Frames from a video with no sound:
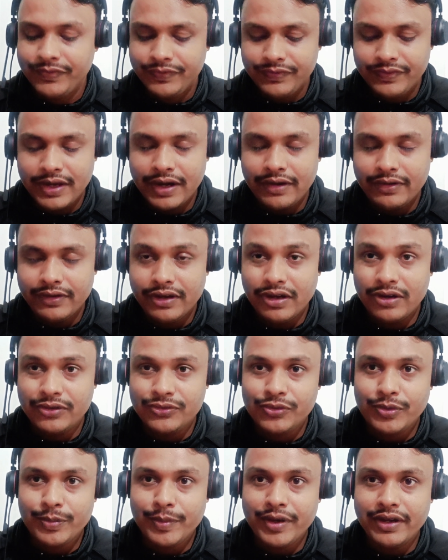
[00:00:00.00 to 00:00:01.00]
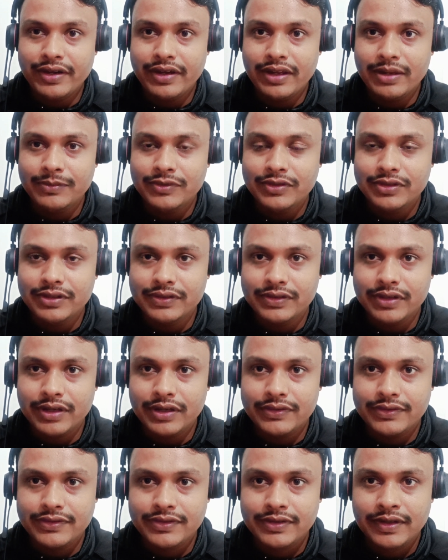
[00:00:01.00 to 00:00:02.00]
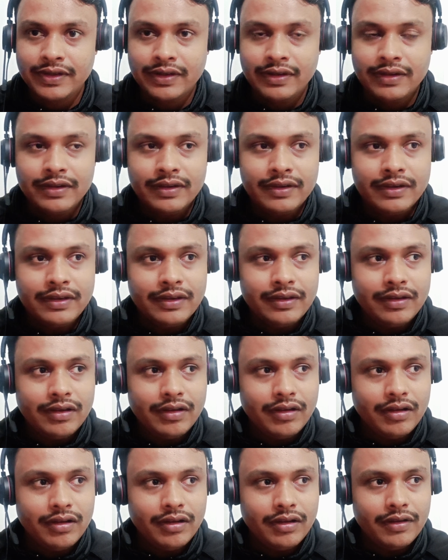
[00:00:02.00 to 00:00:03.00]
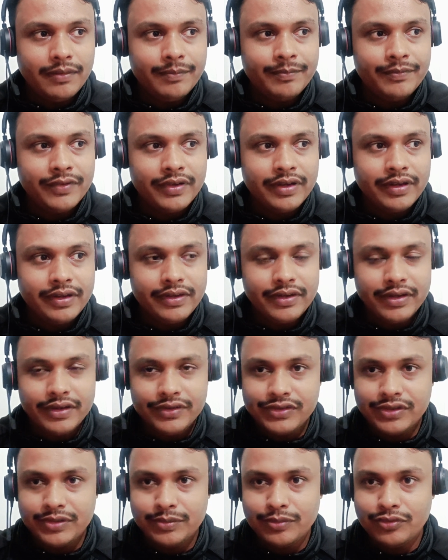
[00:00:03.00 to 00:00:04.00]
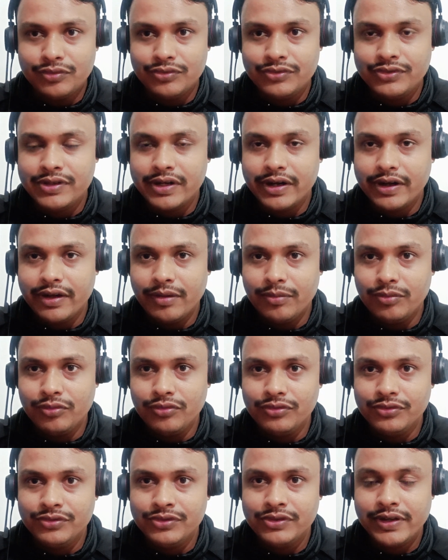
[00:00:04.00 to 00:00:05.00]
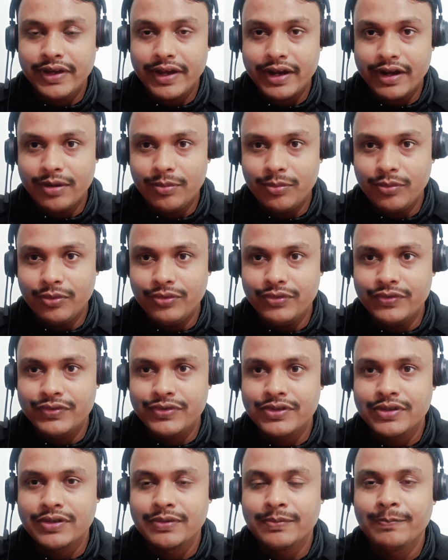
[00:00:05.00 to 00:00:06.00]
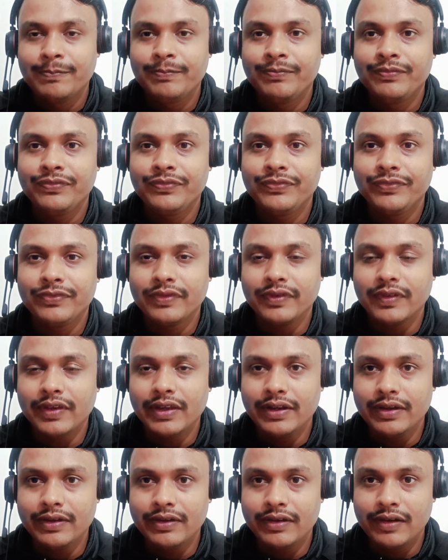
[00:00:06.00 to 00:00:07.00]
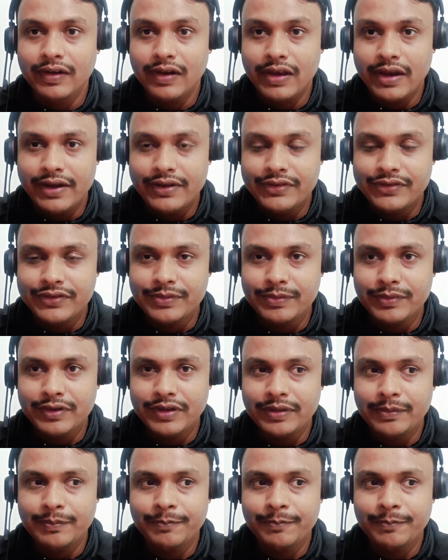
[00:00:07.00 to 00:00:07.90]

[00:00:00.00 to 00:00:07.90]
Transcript: Then there are so many types such as um, XGBoost, ADA boost, CAD boost, then light GPM,